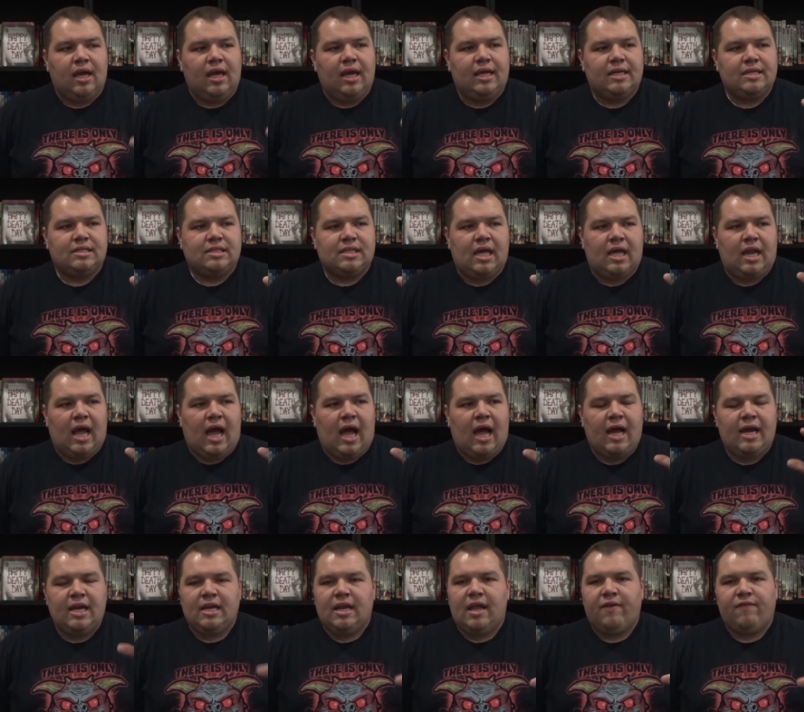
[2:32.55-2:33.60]
is that
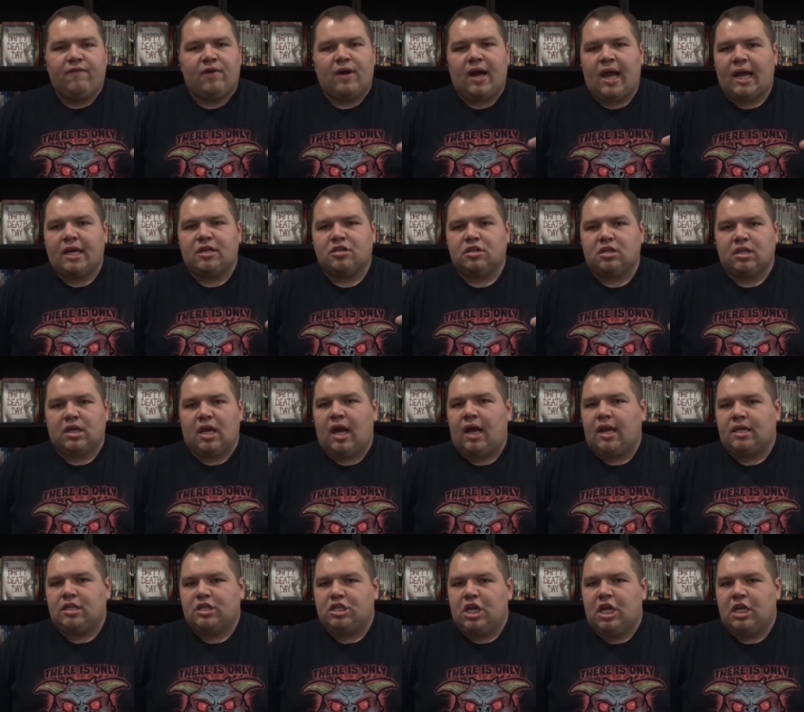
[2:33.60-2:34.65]
I never actually got
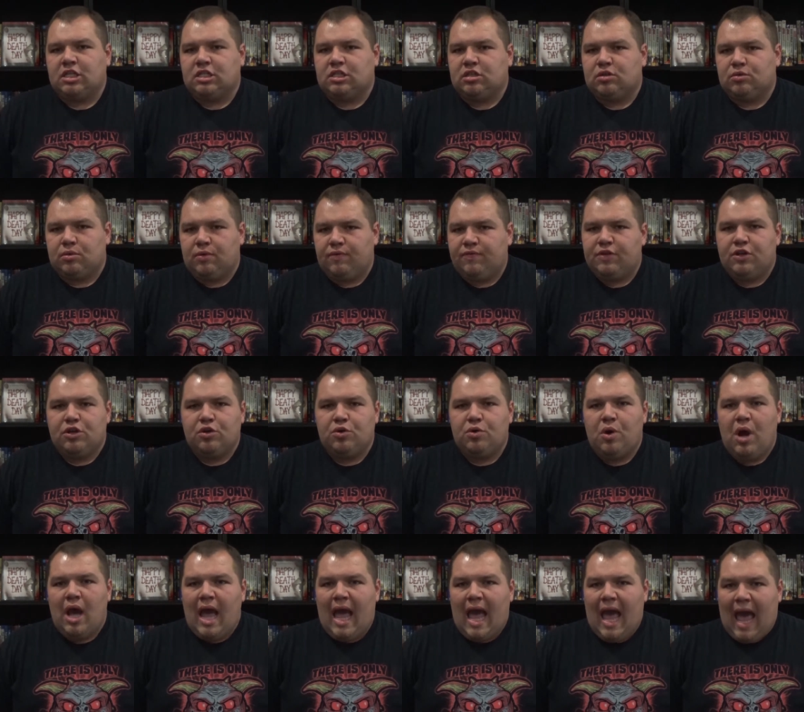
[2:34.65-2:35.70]
a chance to
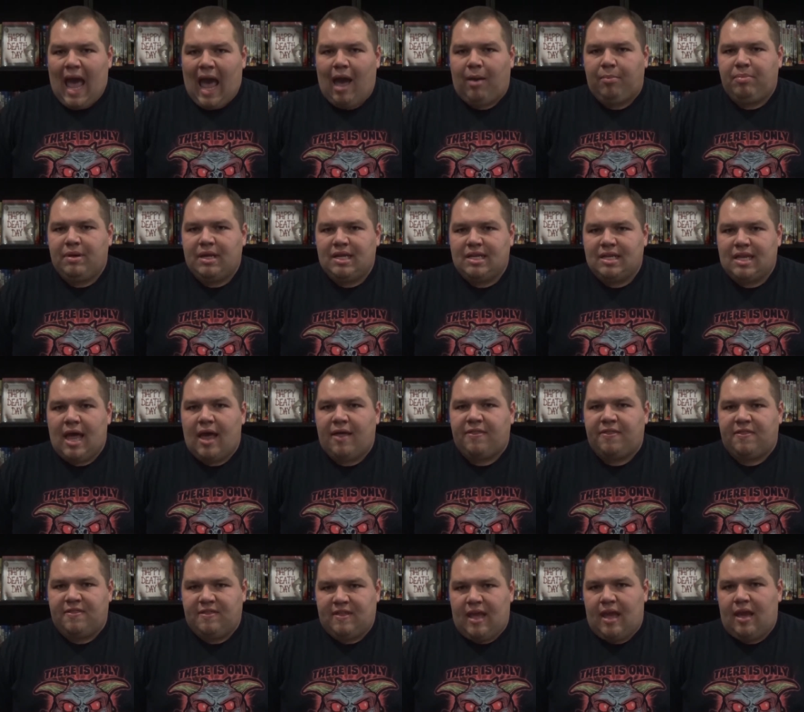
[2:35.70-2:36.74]
review Happy
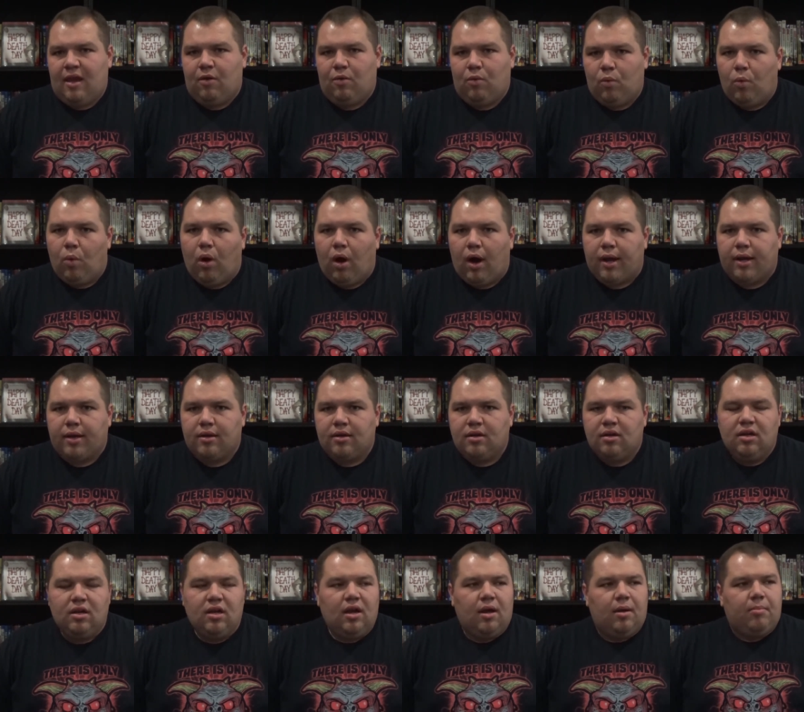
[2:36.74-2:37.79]
Death Day 1.
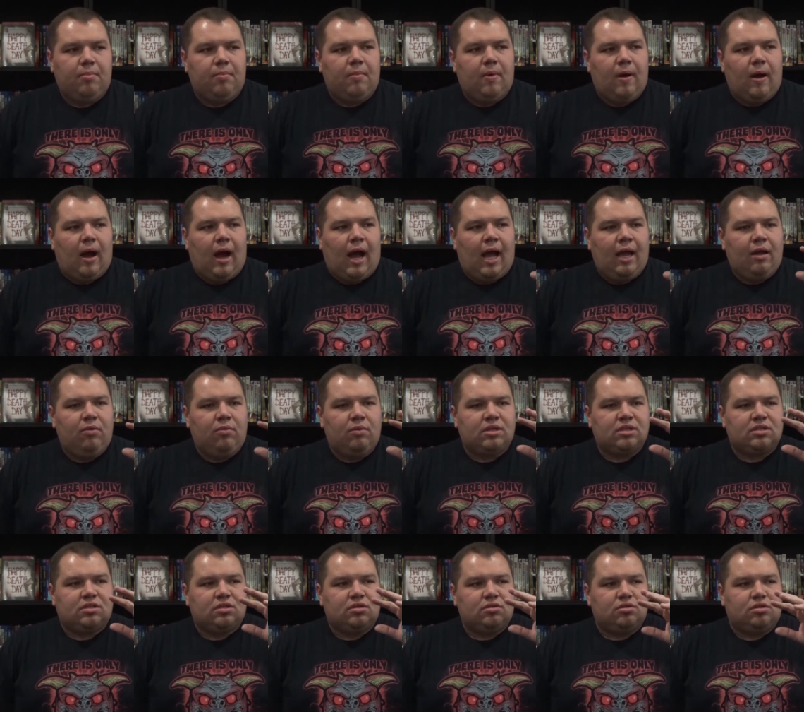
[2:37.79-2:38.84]
I
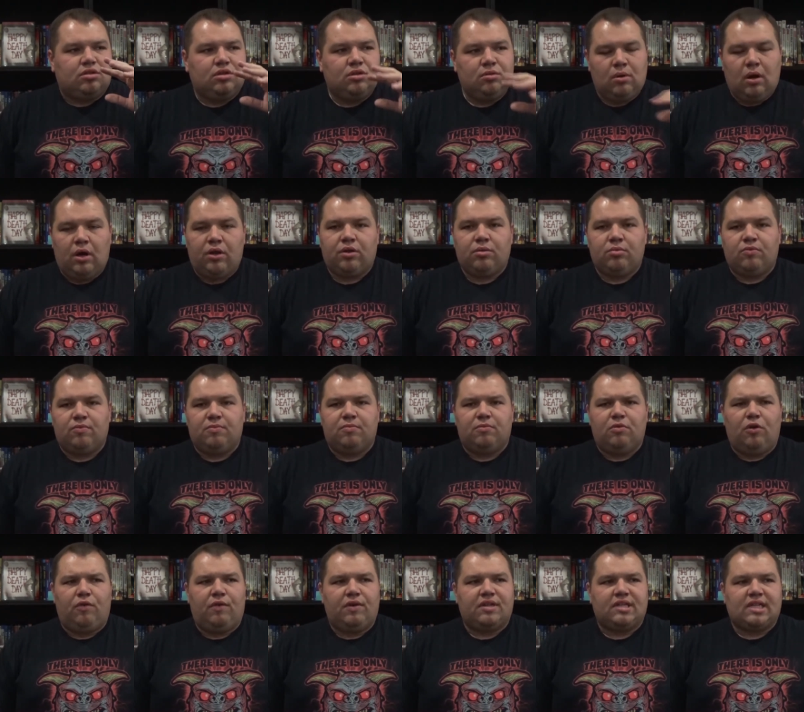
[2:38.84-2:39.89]
went to two other
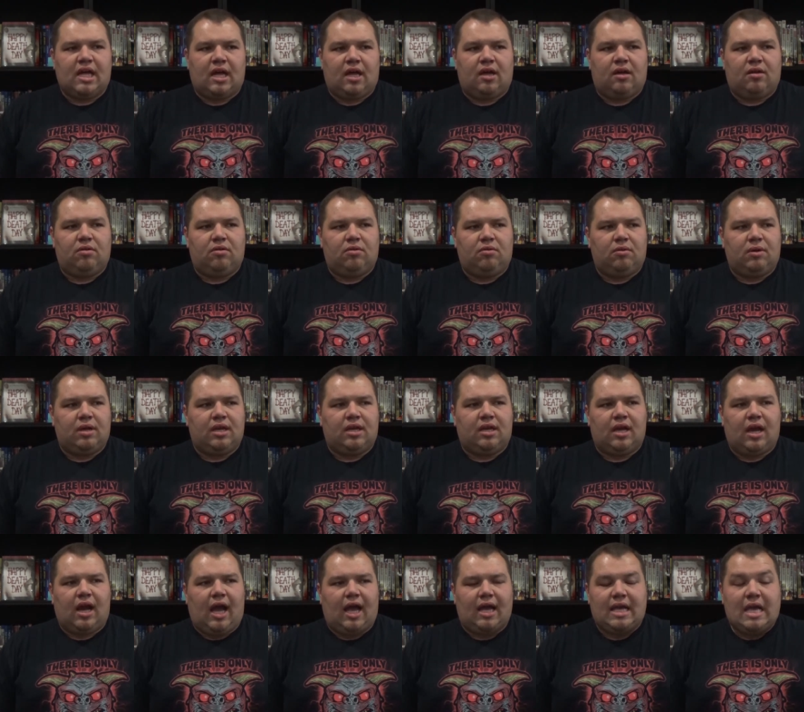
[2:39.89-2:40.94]
movies that
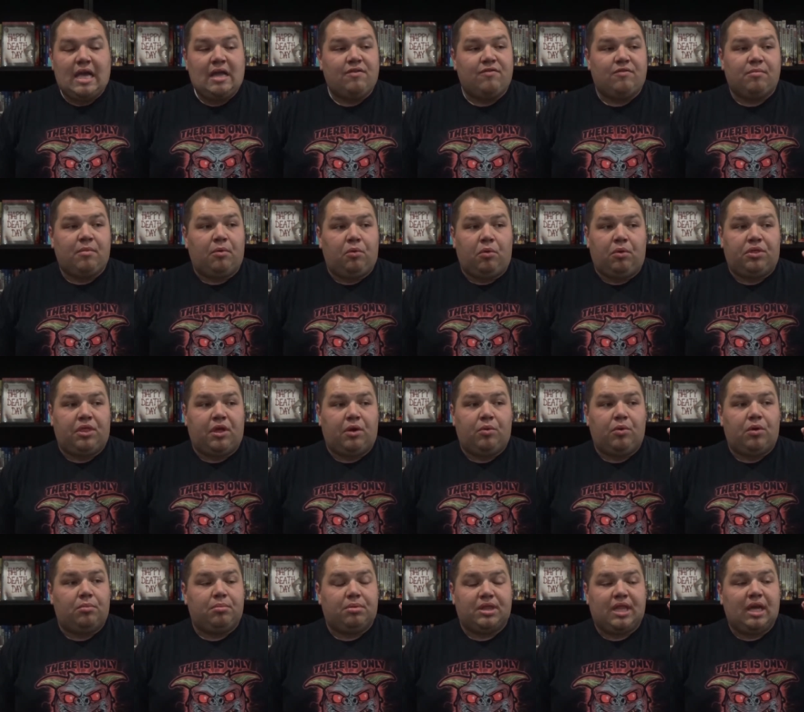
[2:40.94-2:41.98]
week. I can't even remember what they
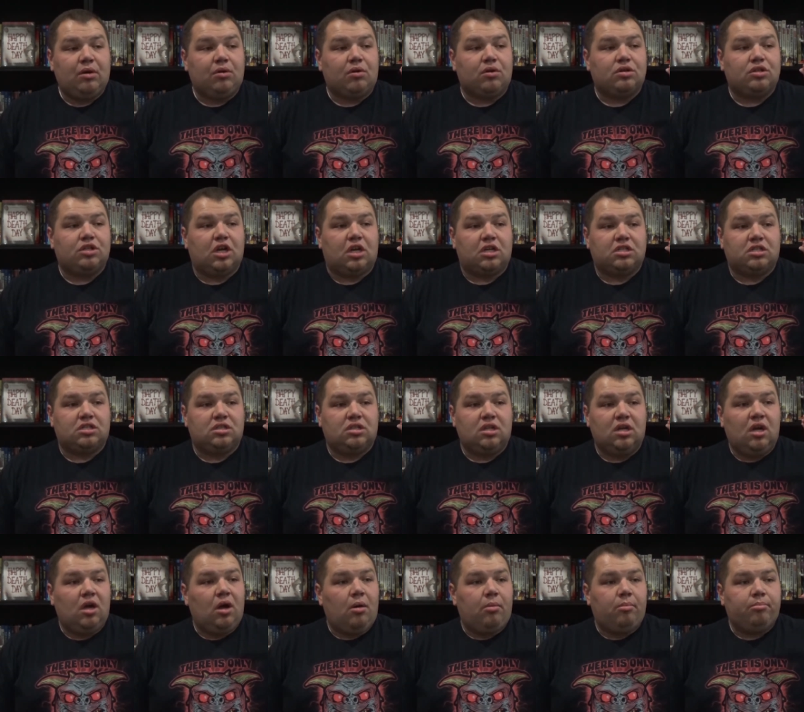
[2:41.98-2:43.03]
were, but they were just
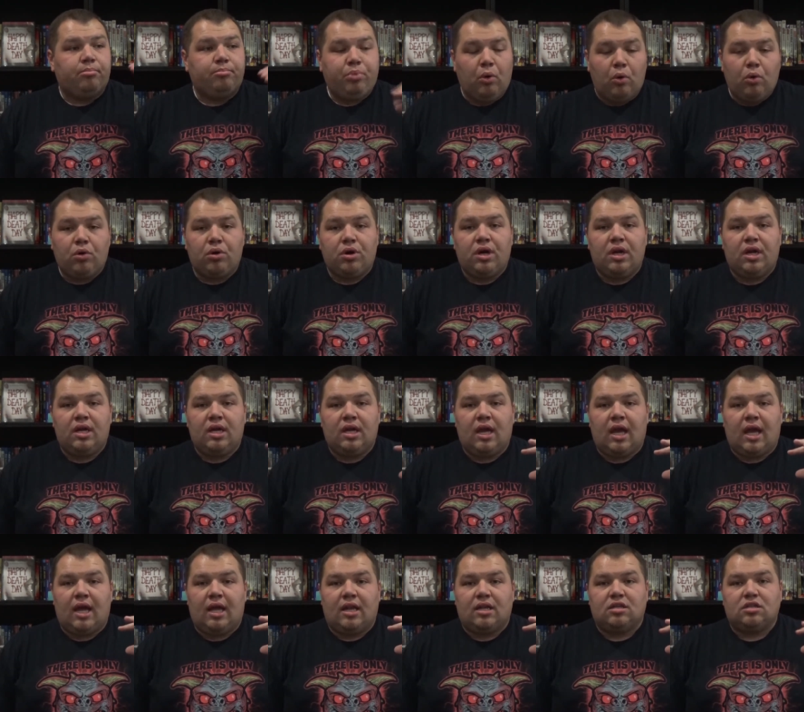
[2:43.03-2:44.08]
boring
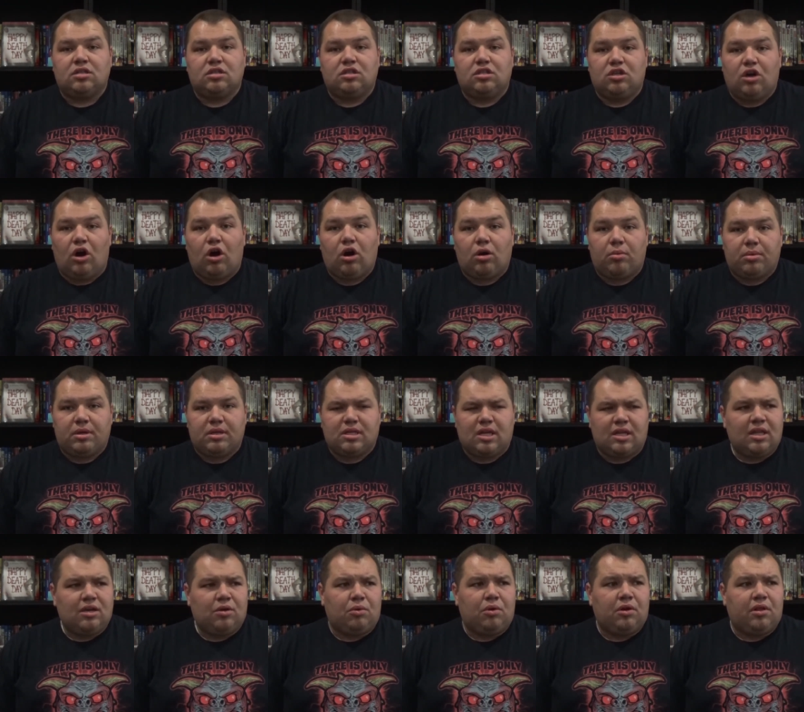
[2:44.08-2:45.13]
and garbage. I
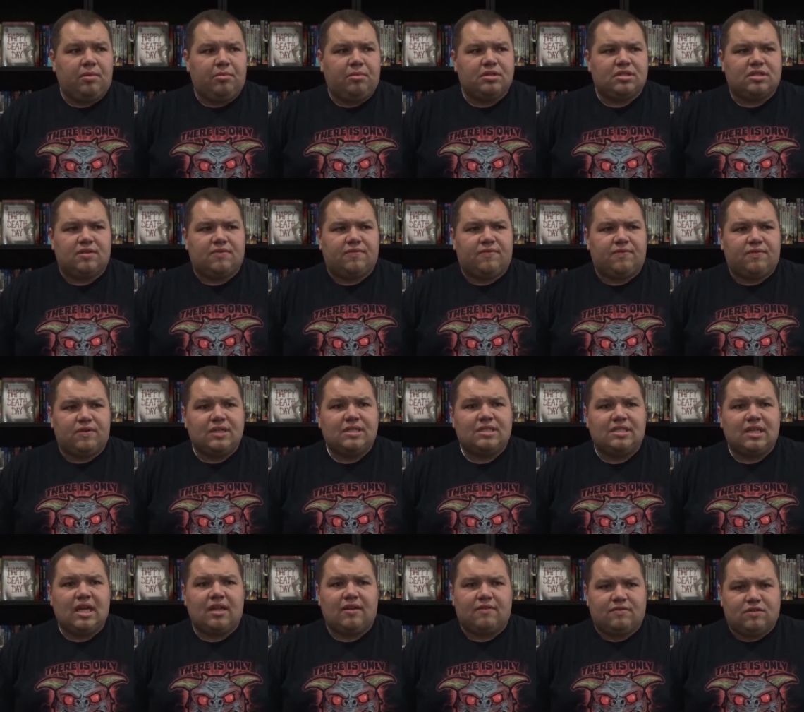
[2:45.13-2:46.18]
think one of them was The Free
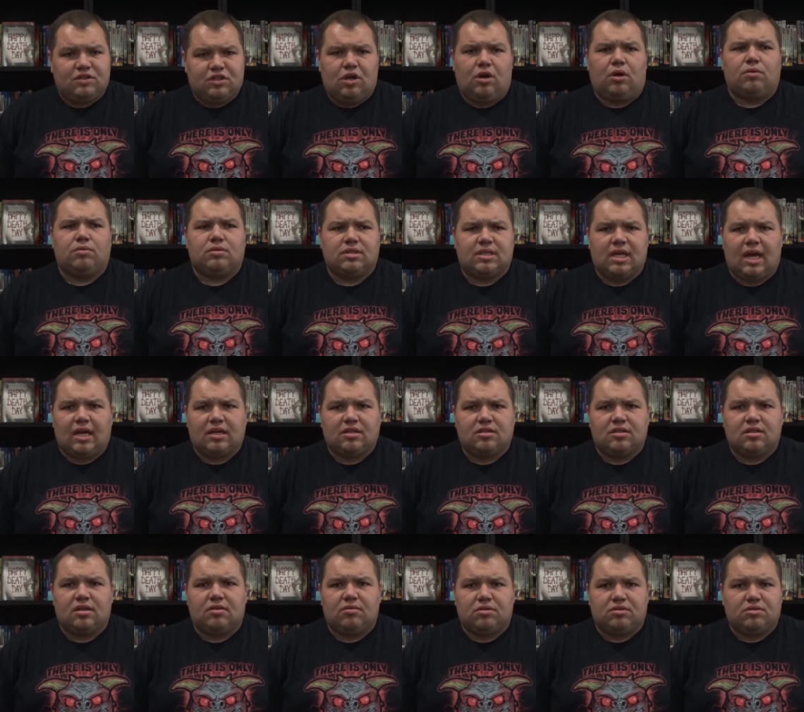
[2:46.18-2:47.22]
State of Jones
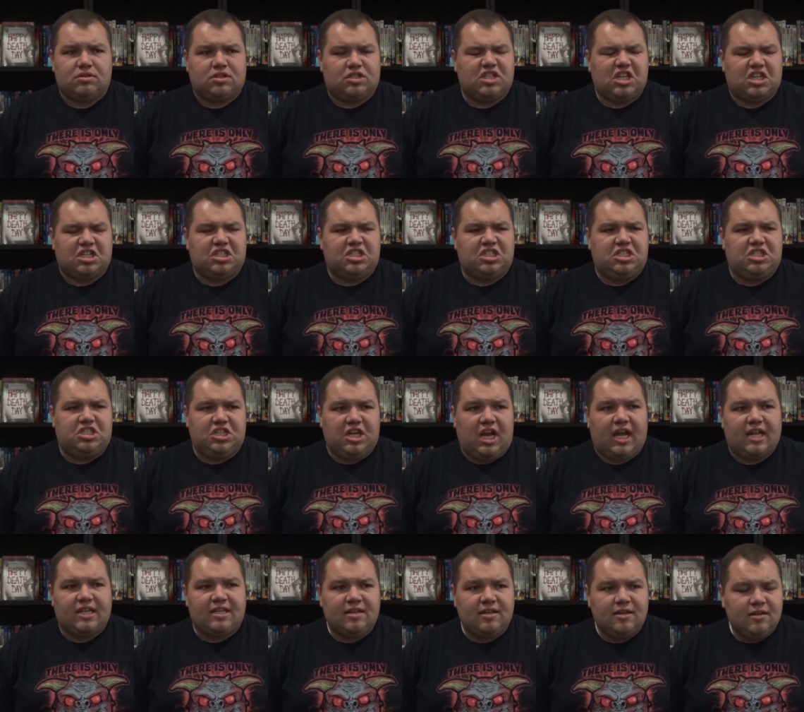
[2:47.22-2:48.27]
actually, which was just
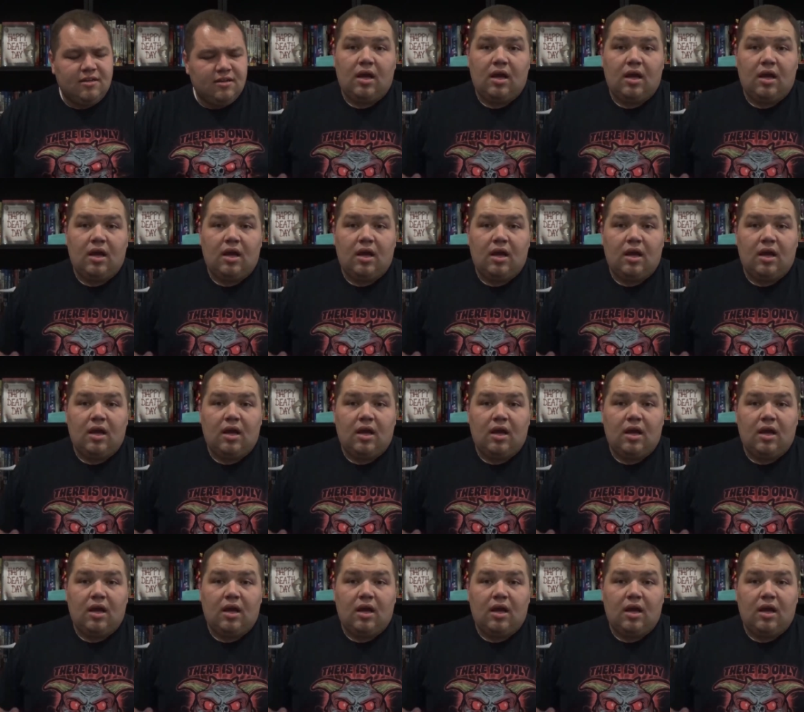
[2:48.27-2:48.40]
shit.